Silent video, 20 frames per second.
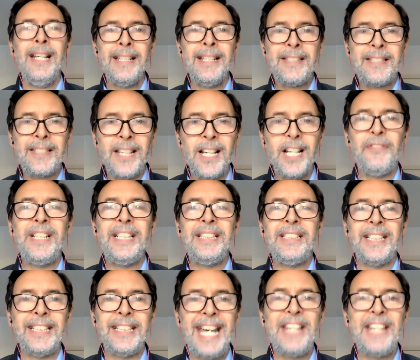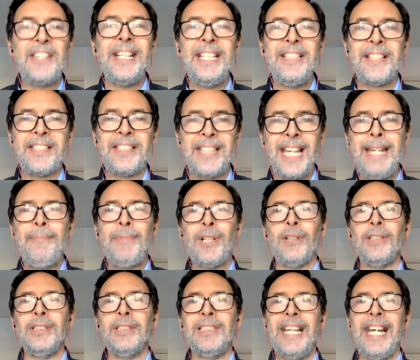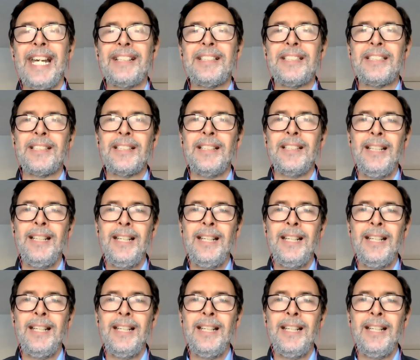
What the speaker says: serving together in the same context,